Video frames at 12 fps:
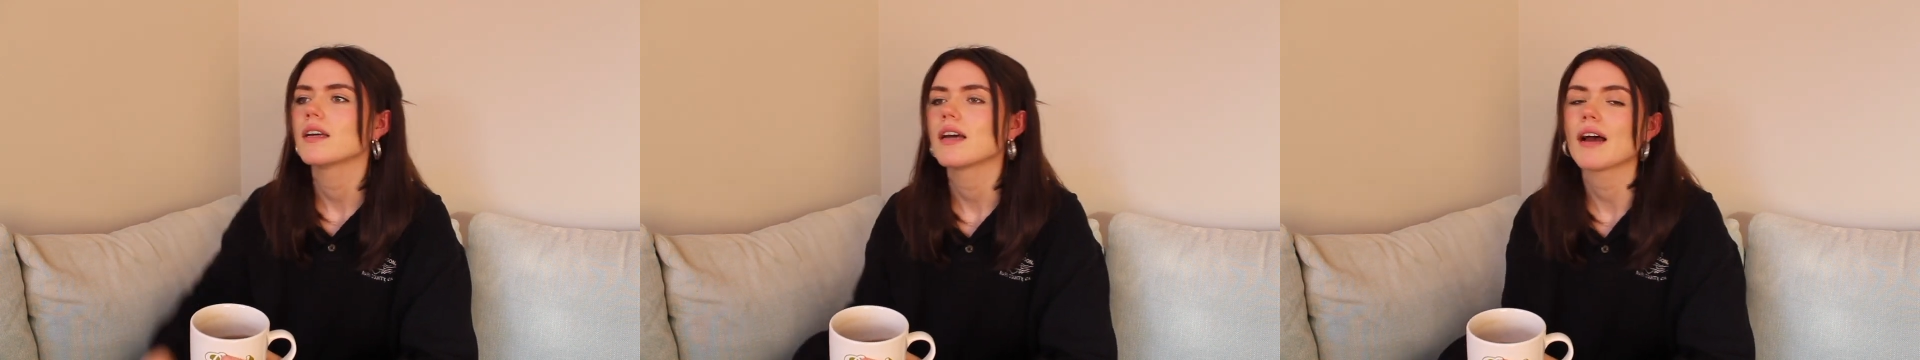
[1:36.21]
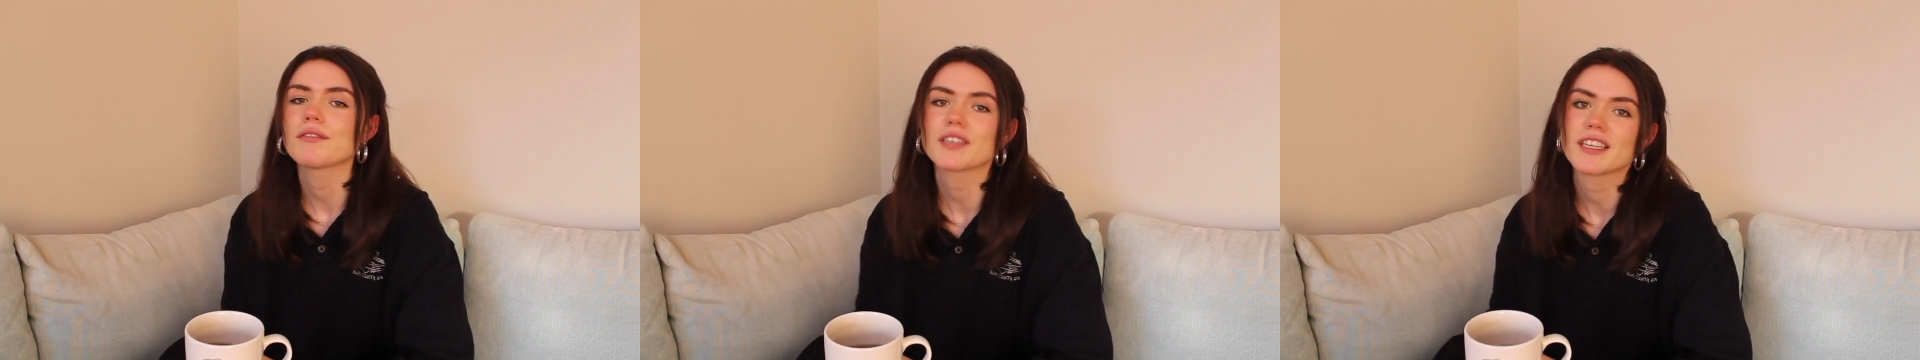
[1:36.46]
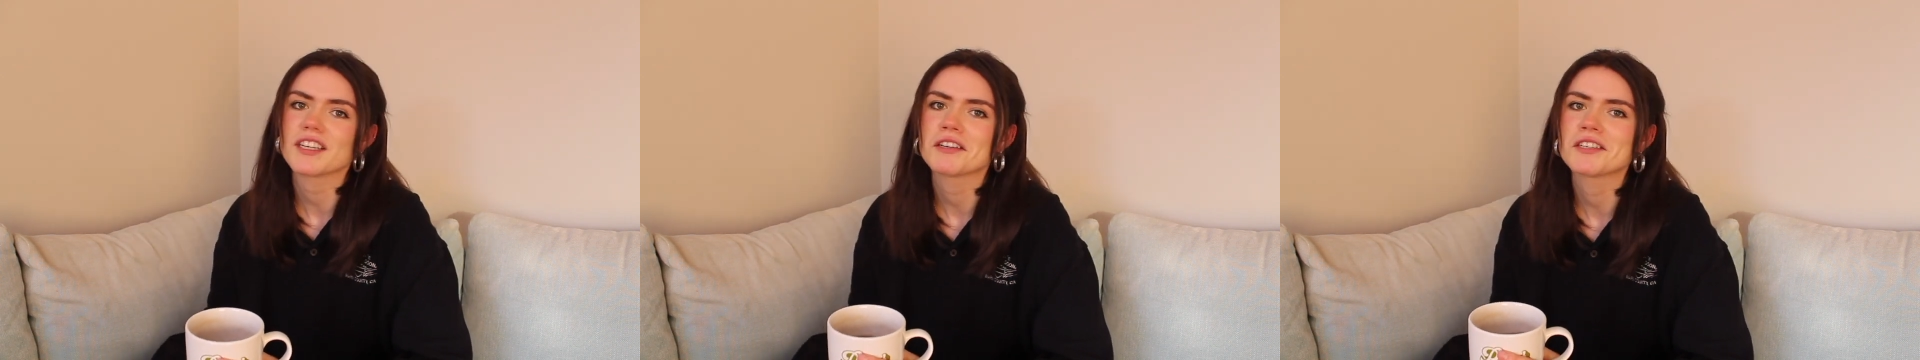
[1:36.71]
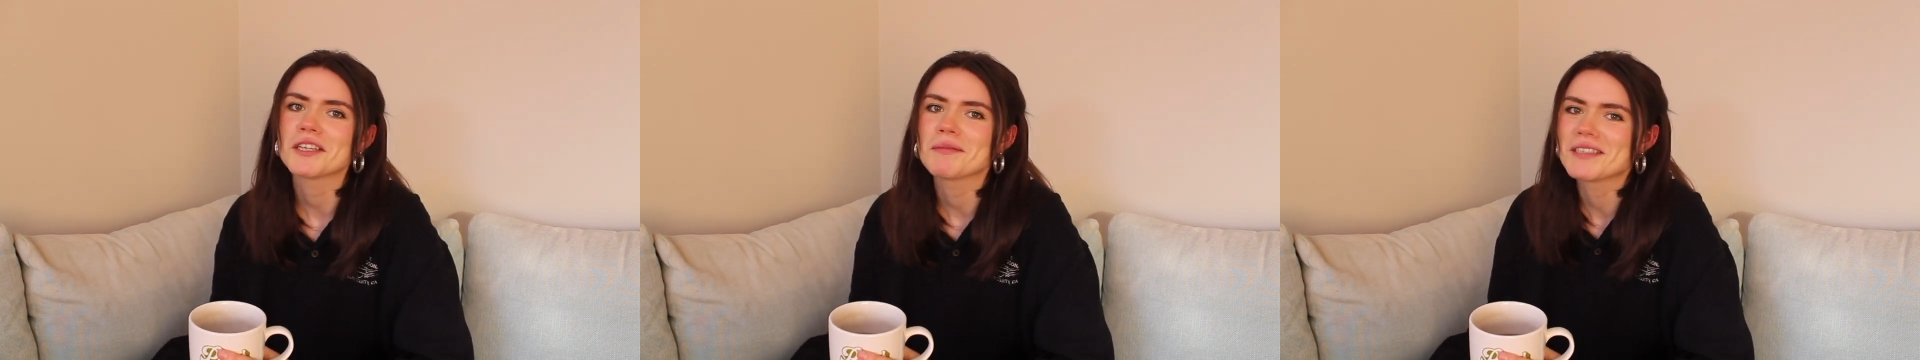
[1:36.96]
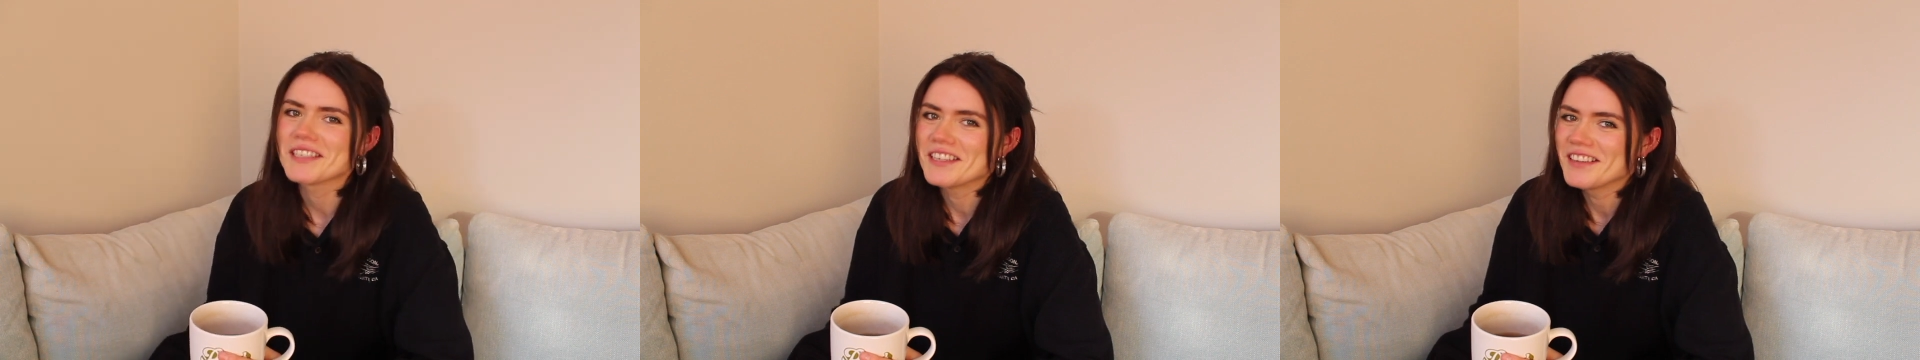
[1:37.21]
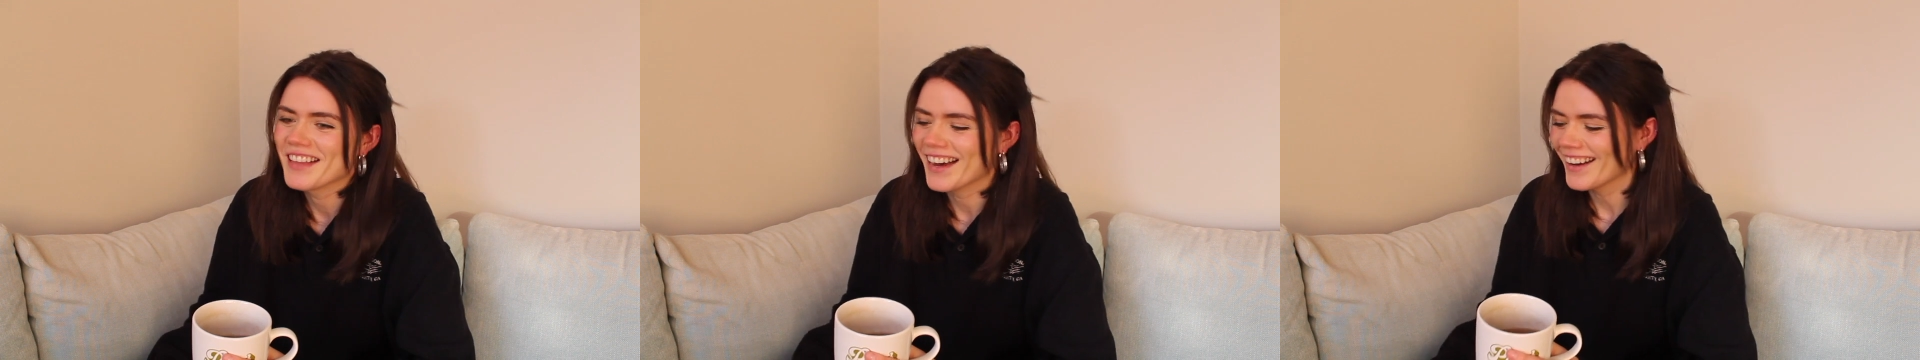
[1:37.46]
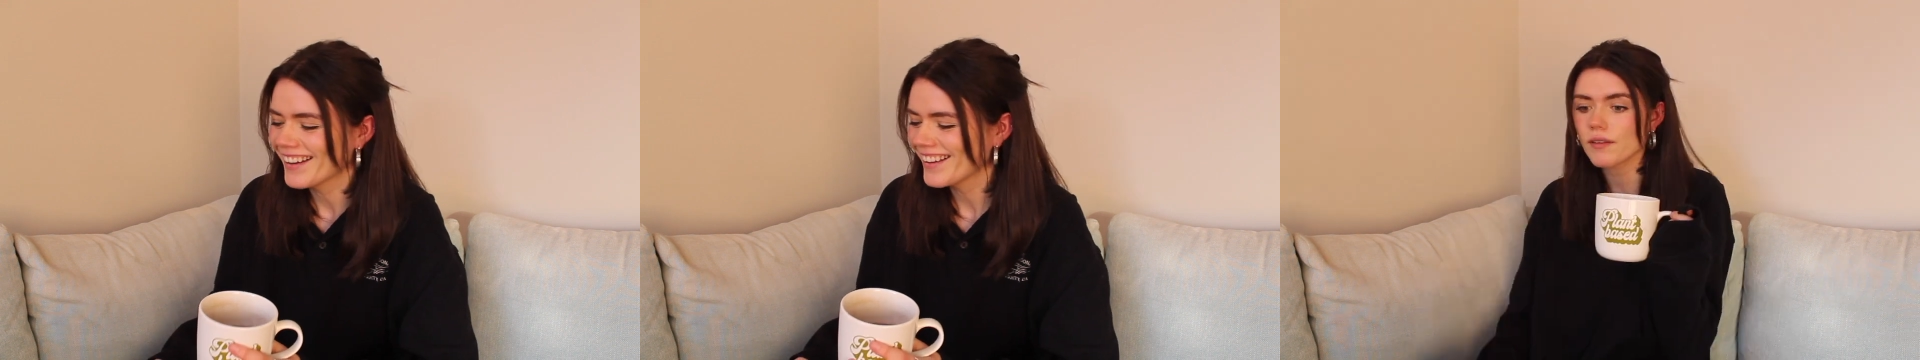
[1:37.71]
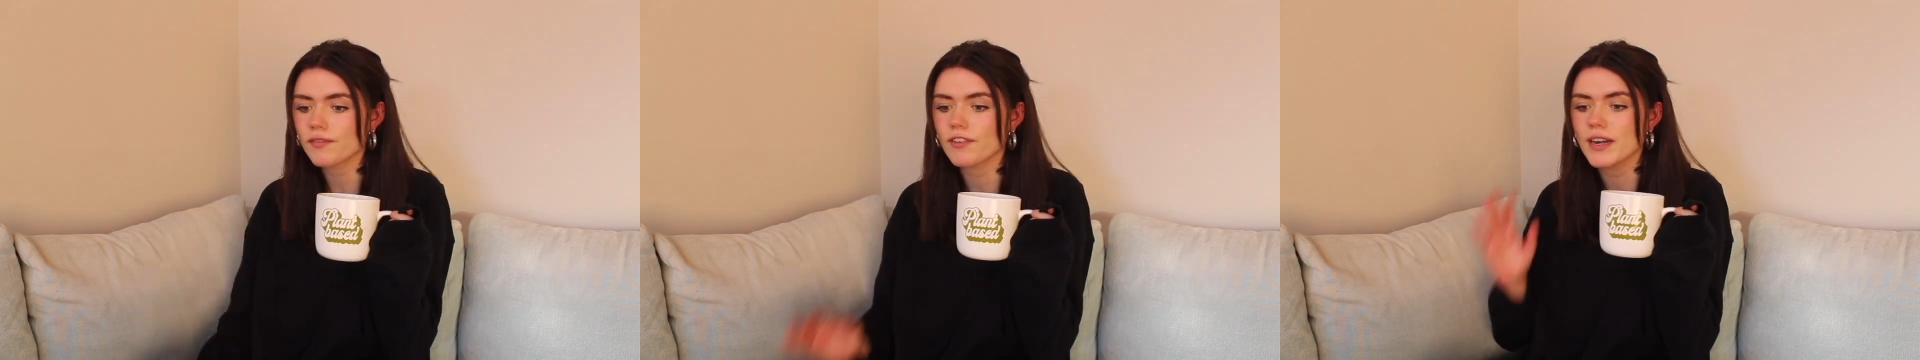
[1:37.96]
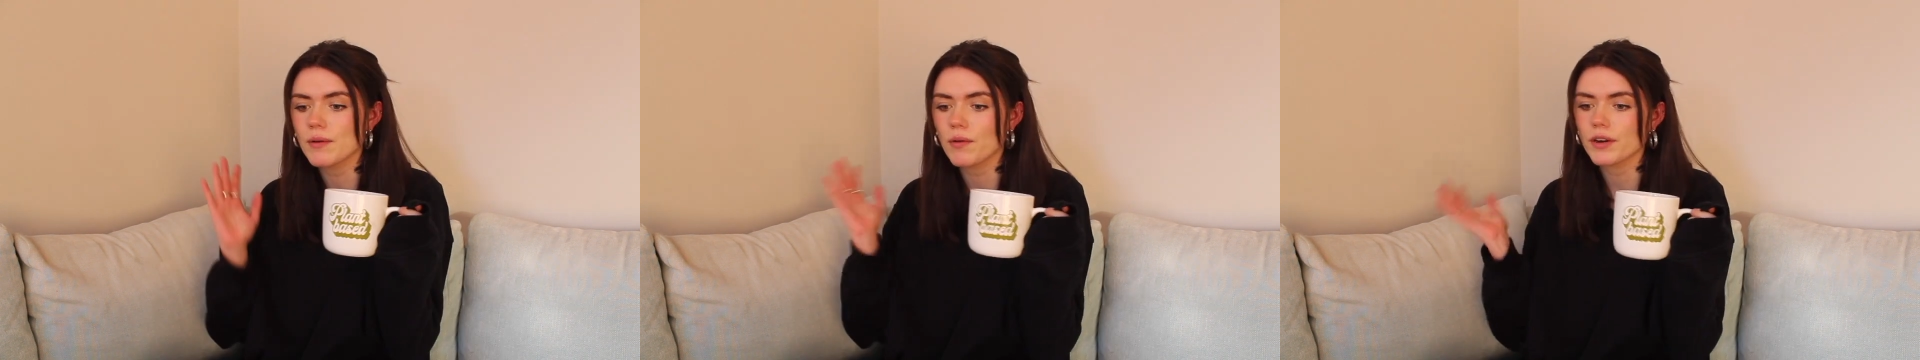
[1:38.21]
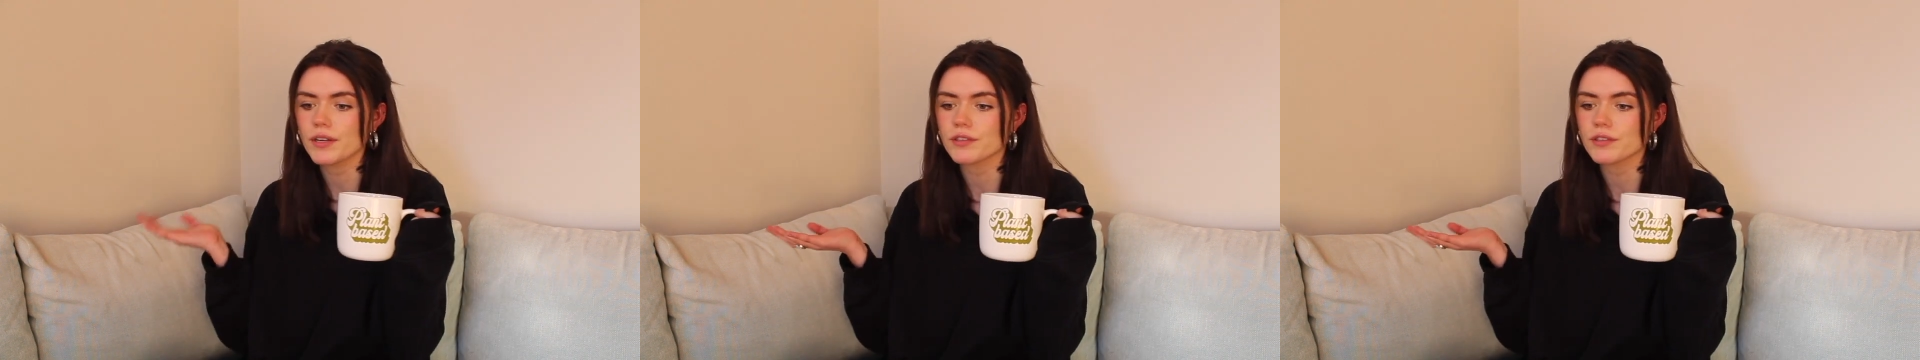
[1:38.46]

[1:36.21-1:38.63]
I've seen YouTubers do that. For anyone